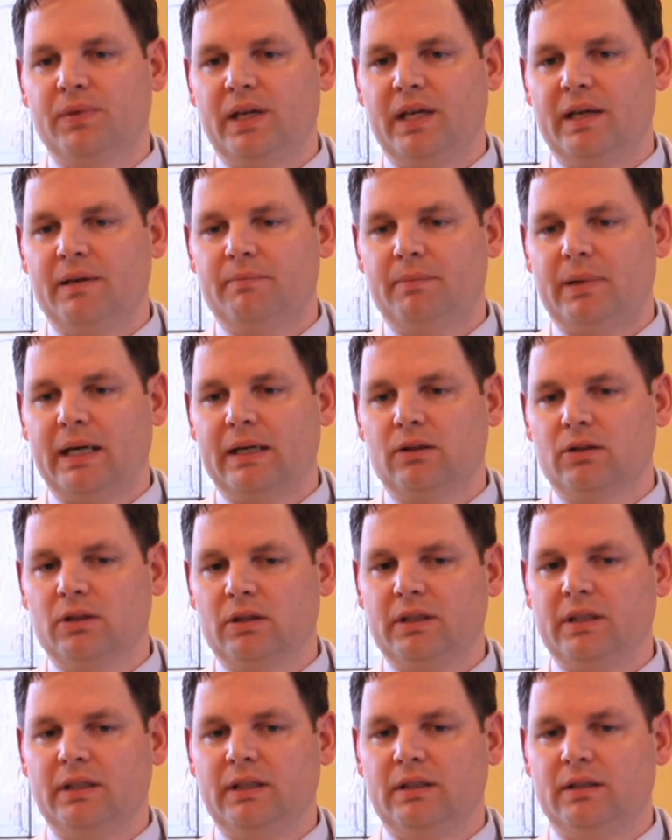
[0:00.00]
and by
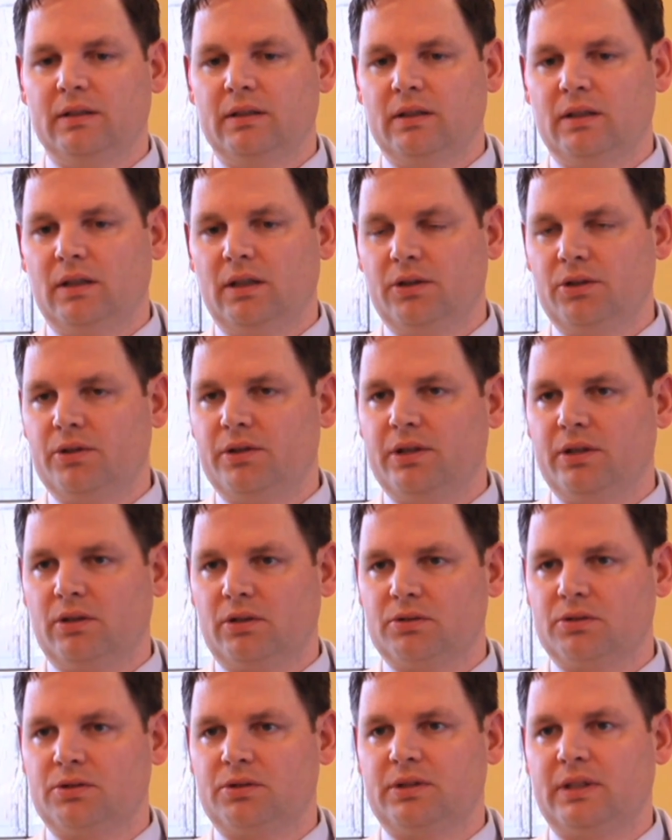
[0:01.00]
looking under the
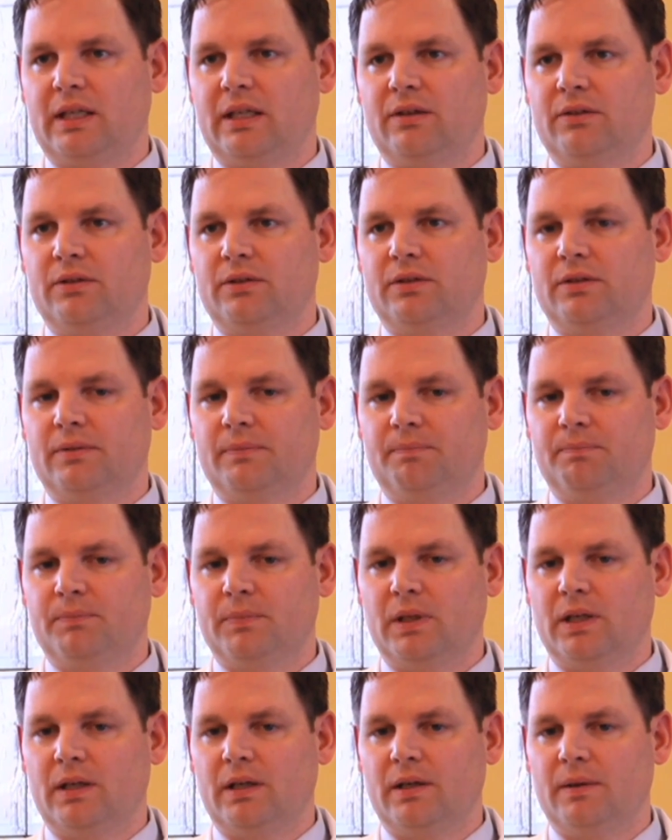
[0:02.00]
ultrasound
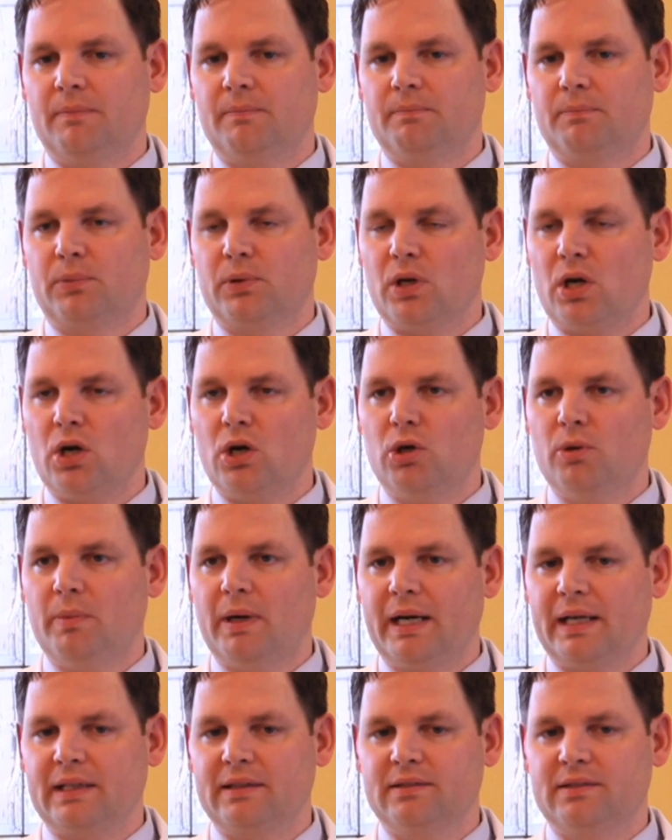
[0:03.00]
probe,
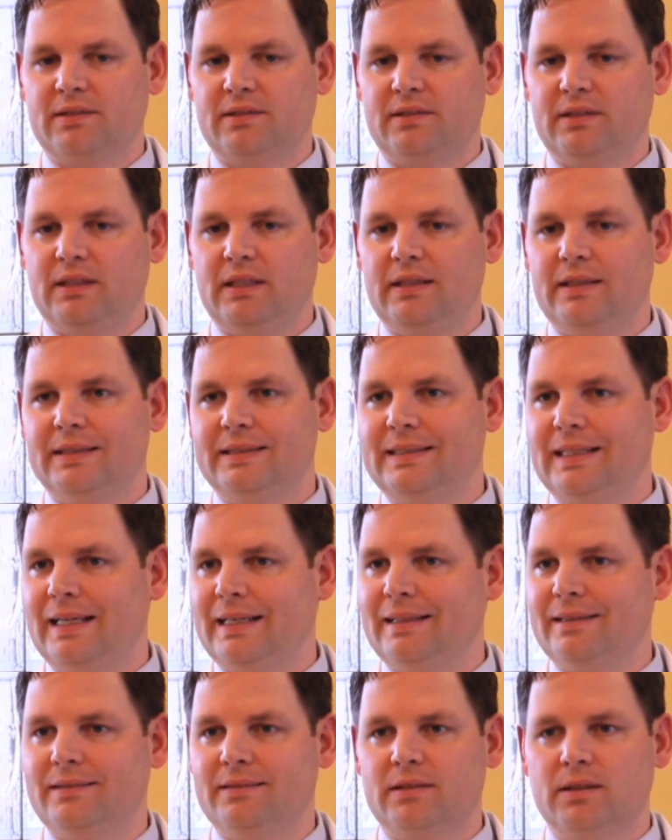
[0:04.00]
I can see the
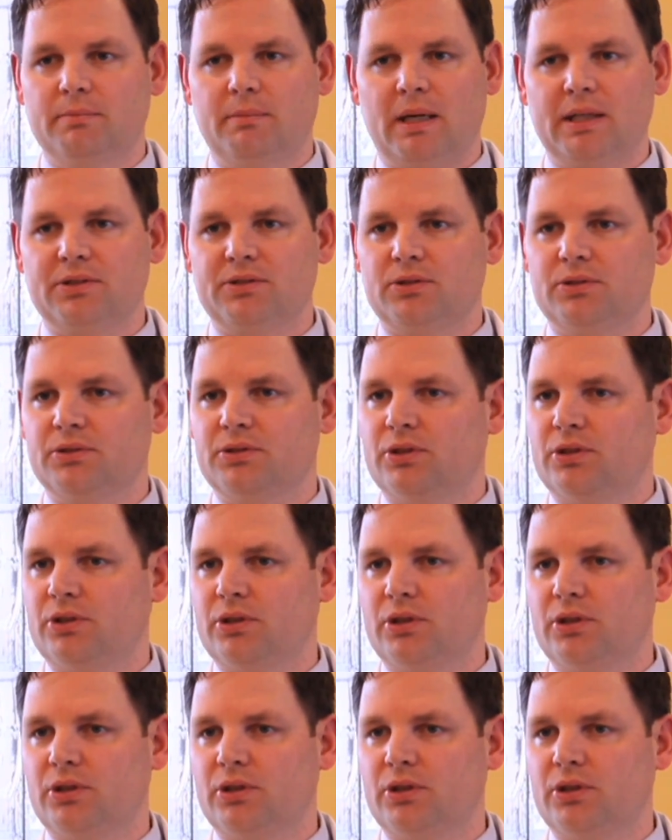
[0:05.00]
tendons, the muscles, the